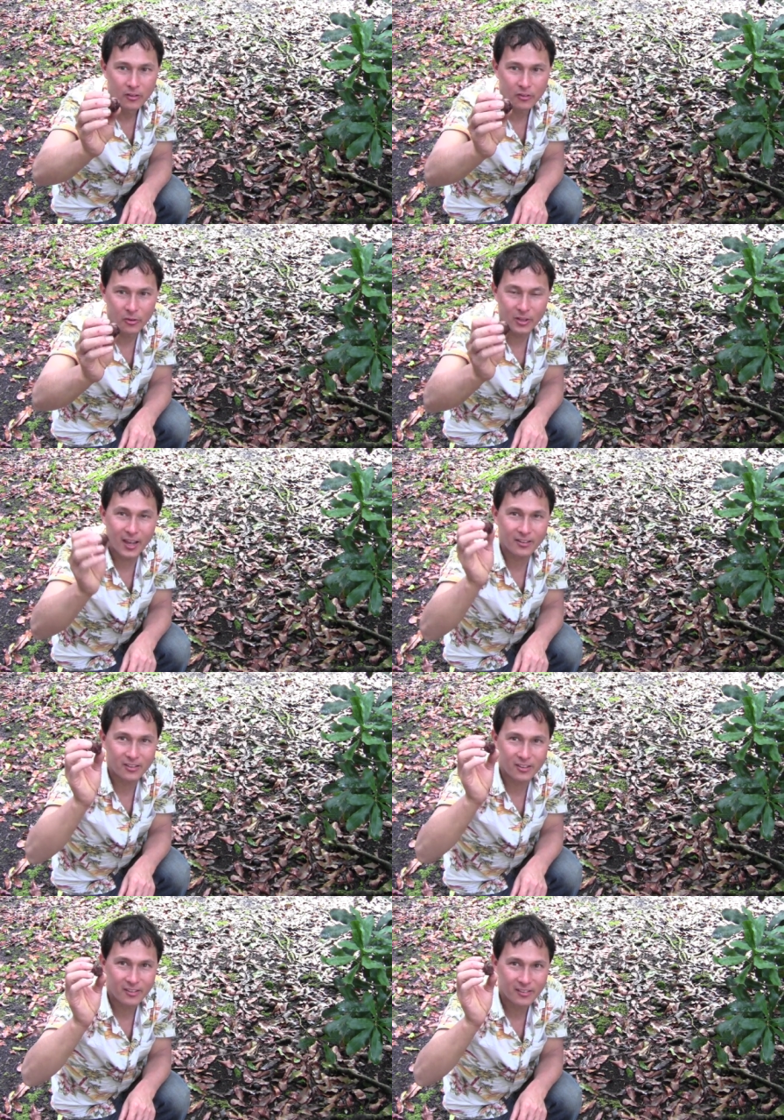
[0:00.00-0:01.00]
So
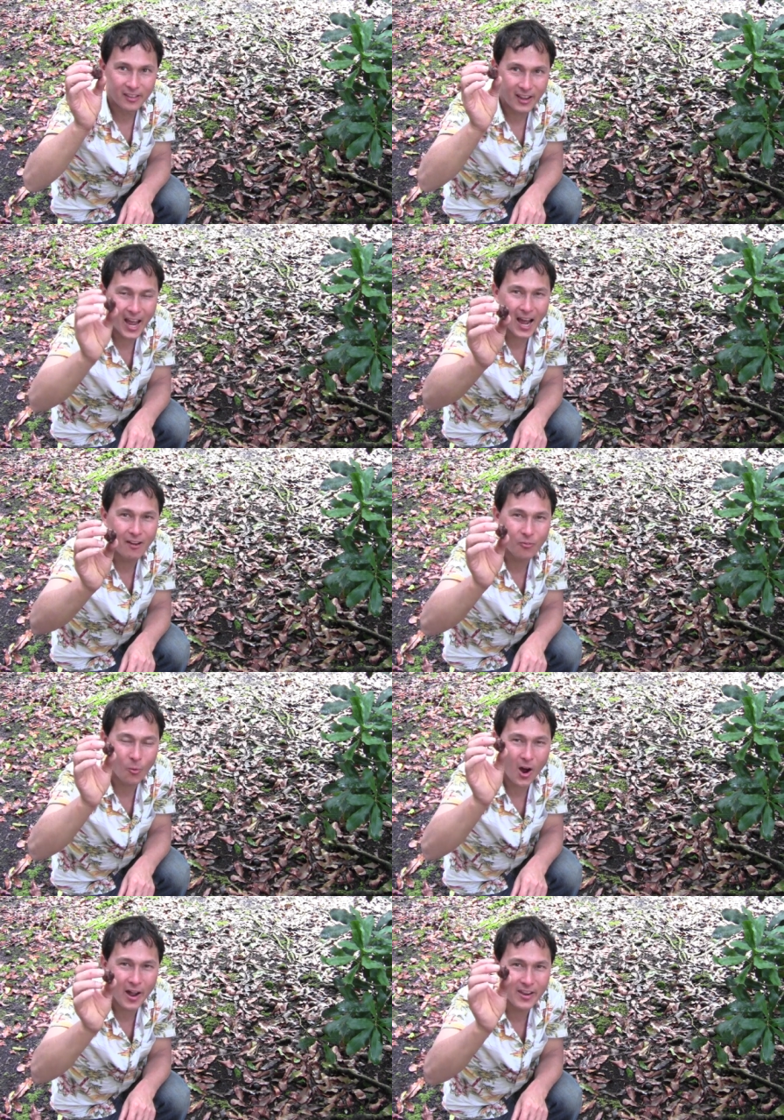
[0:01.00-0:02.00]
yes, they have
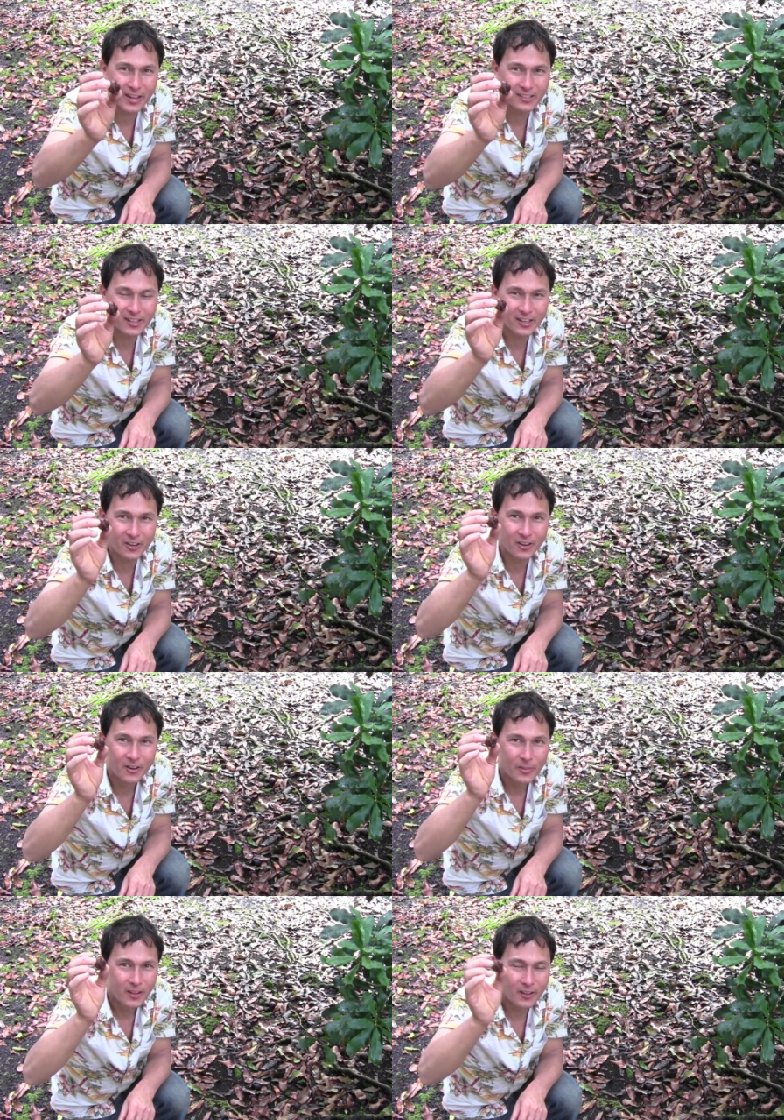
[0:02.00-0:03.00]
raw nuts here
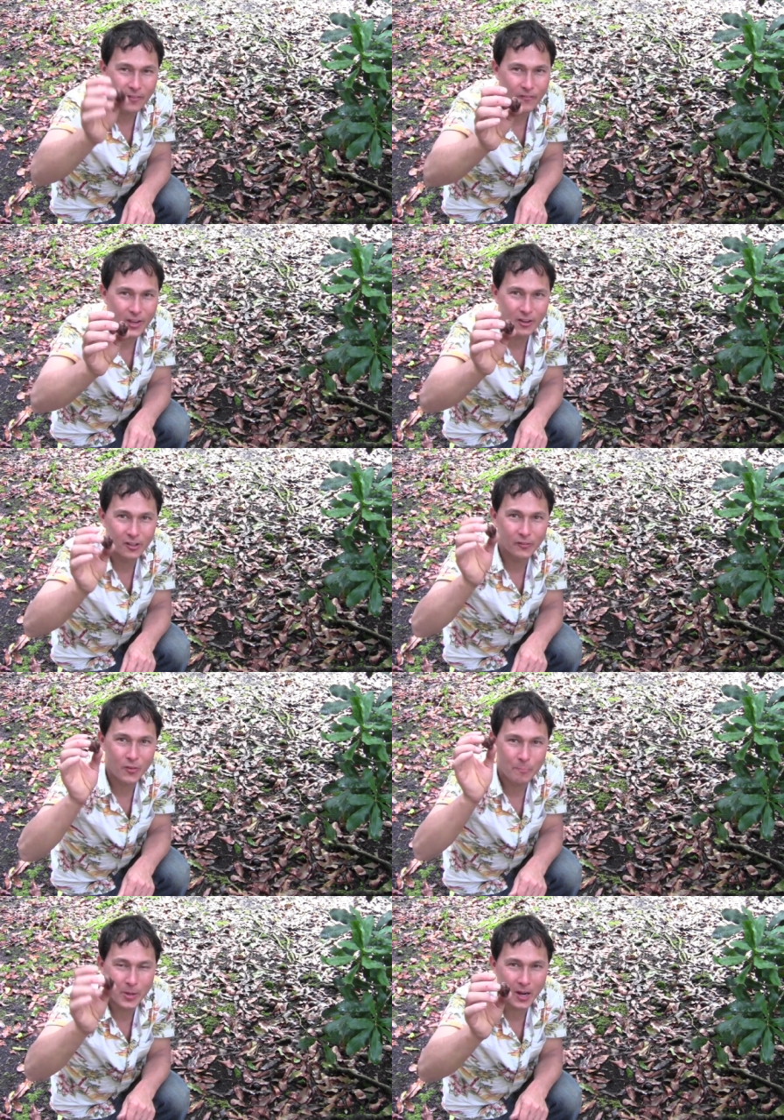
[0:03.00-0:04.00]
in the field
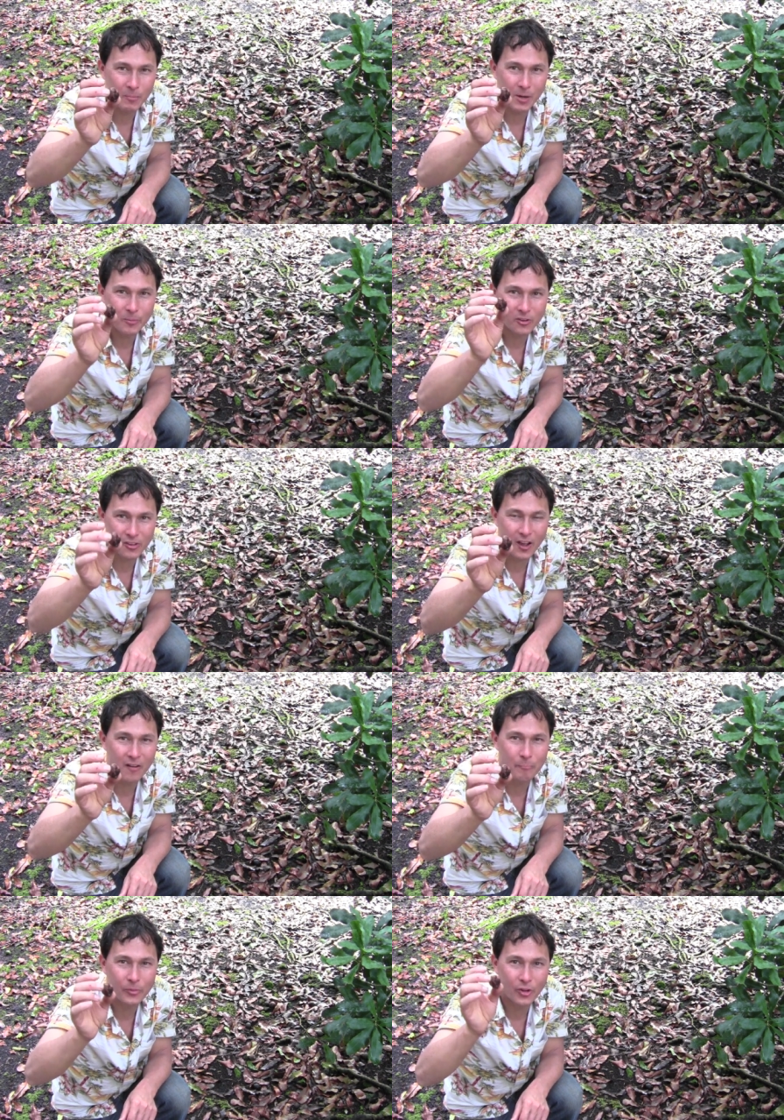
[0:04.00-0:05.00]
if you pick them up
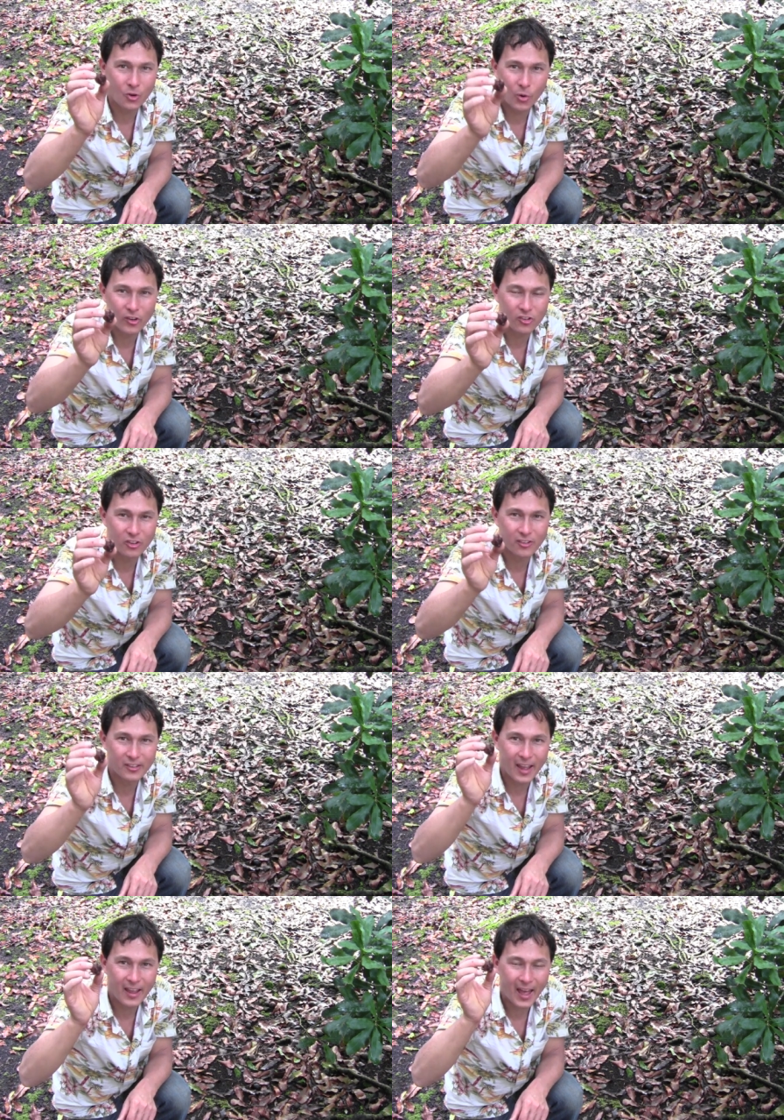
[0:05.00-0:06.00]
yourself. But the question is,